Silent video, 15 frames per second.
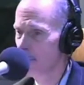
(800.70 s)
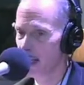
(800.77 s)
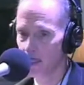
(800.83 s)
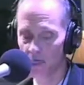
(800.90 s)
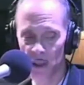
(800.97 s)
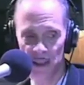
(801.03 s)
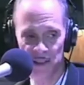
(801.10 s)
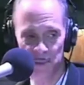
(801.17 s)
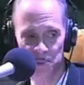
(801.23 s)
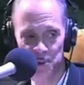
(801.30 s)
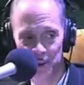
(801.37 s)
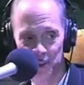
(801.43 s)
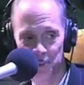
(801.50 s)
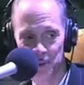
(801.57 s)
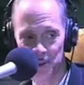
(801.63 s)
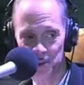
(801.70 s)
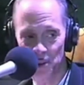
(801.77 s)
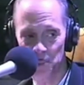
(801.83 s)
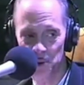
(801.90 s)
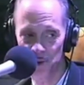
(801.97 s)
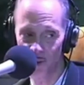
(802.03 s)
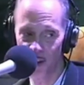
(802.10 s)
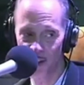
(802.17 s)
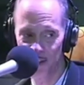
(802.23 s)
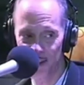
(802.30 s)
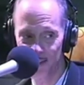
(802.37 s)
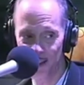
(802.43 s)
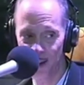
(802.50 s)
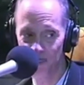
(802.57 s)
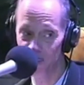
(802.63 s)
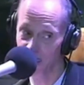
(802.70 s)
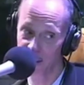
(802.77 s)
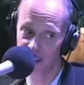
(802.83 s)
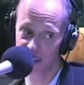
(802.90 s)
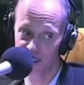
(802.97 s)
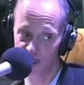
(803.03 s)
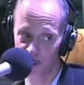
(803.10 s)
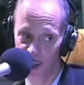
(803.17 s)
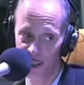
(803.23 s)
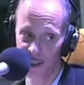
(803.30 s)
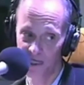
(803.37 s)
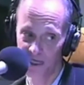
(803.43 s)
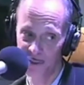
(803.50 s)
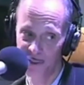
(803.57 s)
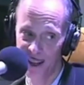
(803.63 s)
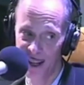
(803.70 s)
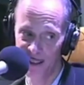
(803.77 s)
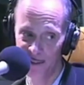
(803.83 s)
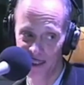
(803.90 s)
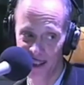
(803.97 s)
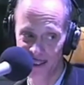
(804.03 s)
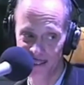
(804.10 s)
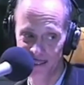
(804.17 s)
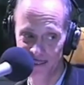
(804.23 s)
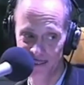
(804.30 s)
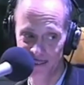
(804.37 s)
minimalism, certainly, where there's almost nothing there, which I think is great. I'm a fan of that.